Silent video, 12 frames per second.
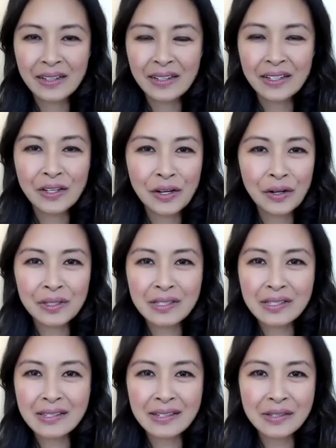You know,
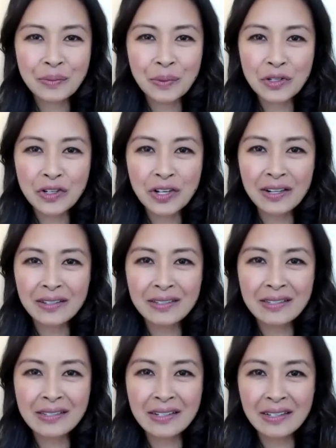it's what
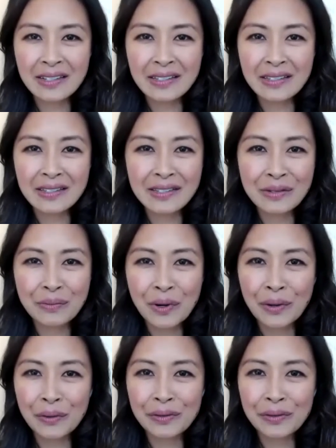Charles Dickens
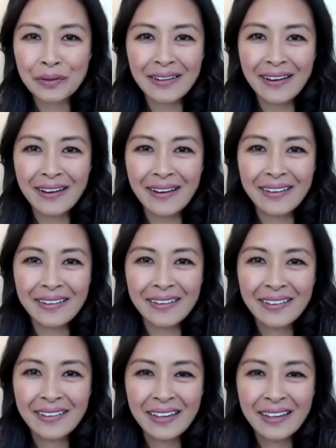wrote
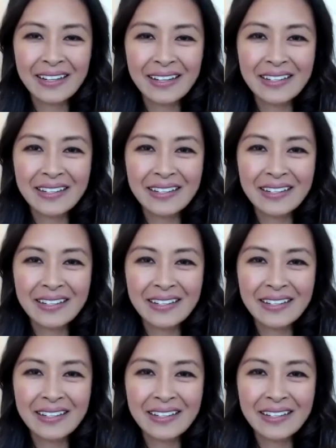in